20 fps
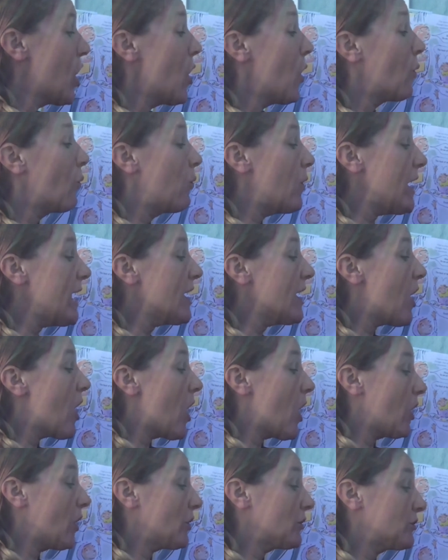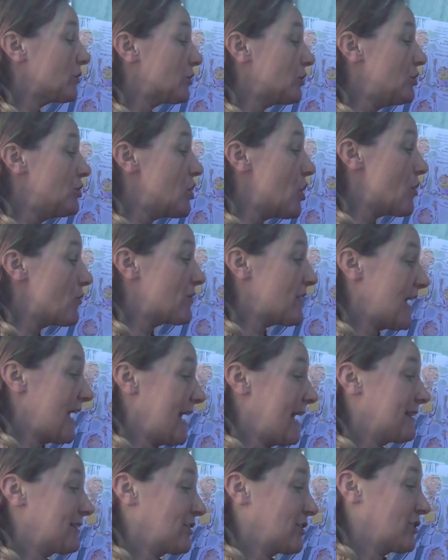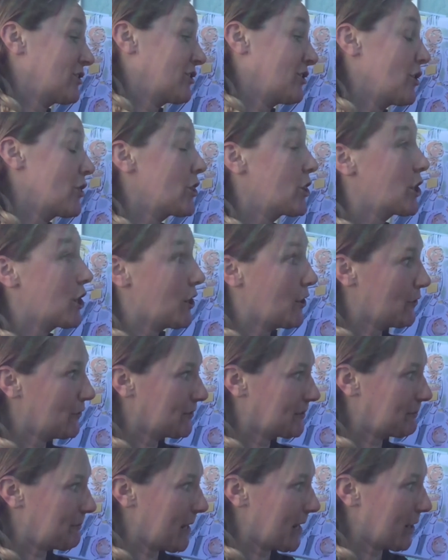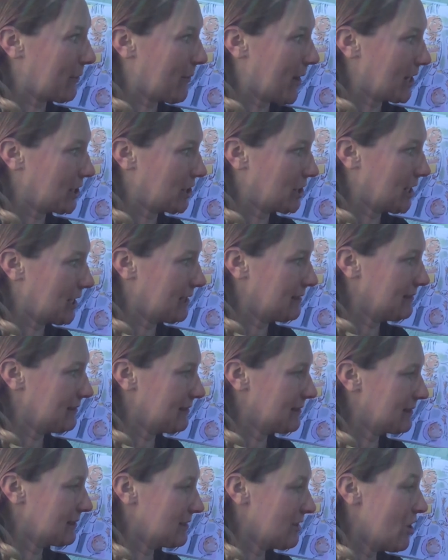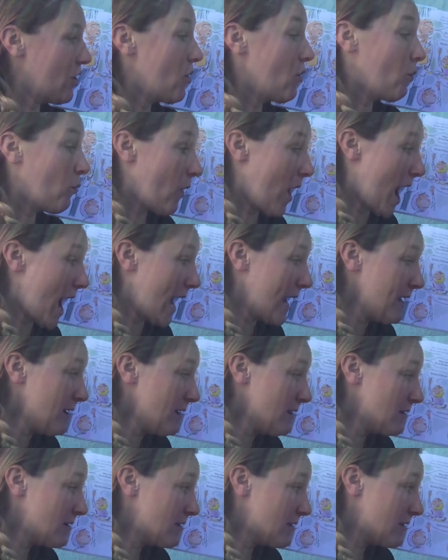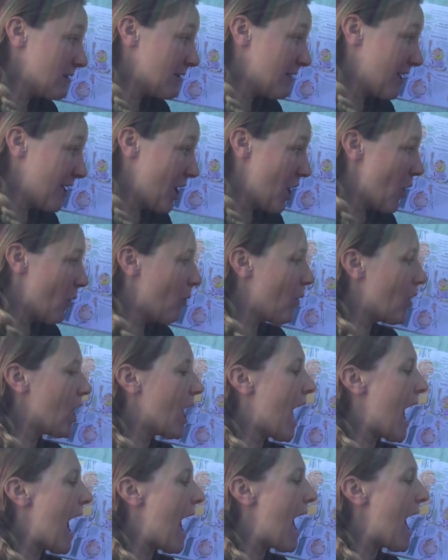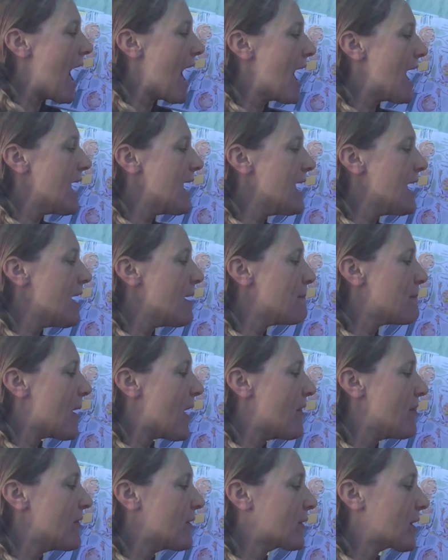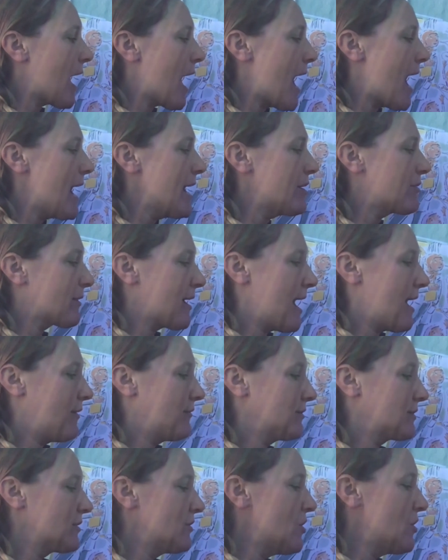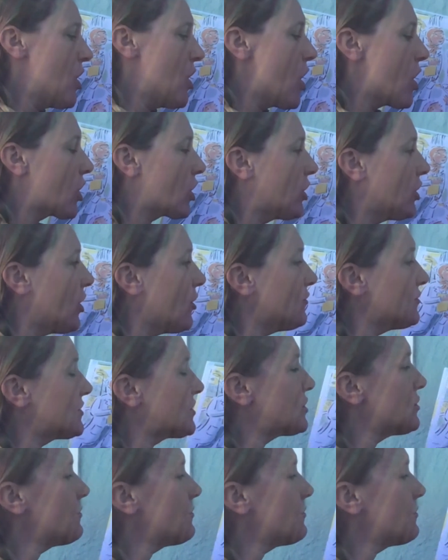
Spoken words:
We all know the answers to those big questions. Why? Well, high up on the high ground, close to